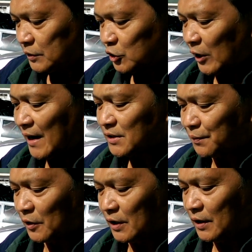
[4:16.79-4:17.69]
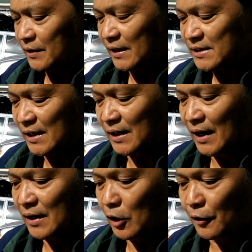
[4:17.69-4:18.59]
transfer the
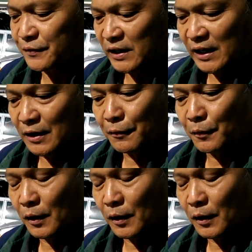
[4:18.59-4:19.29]
signal of the